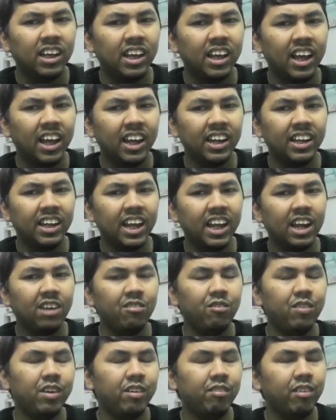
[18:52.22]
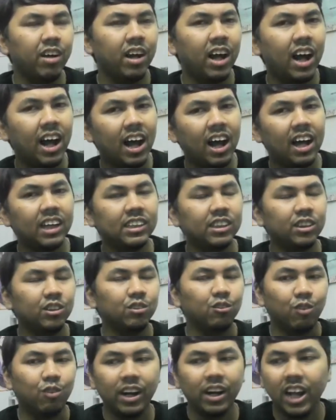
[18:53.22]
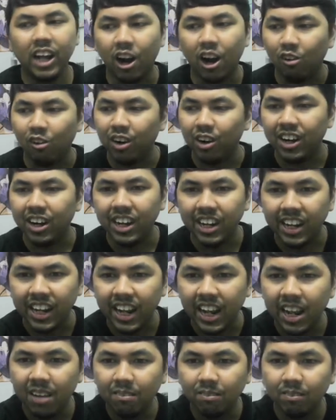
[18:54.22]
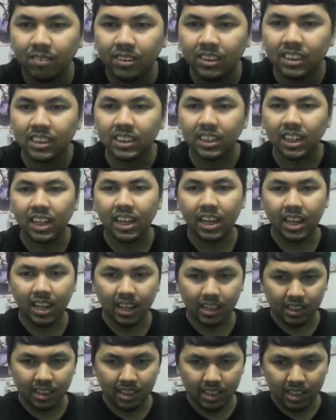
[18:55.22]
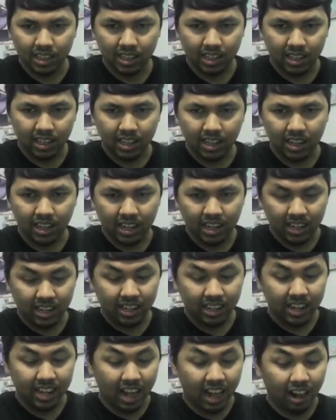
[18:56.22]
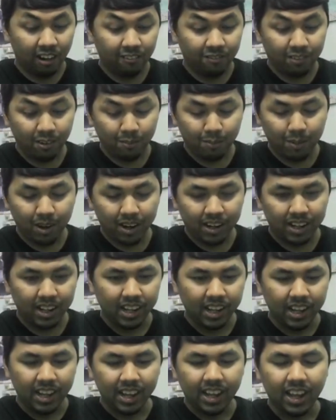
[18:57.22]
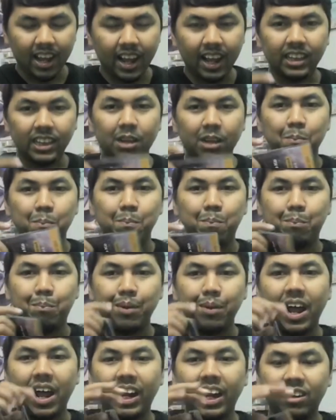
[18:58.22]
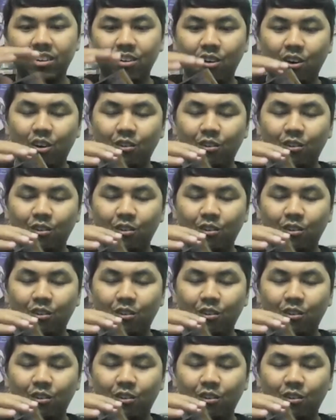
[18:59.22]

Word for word: And then we were asked to write our names at the in alphabet at the back of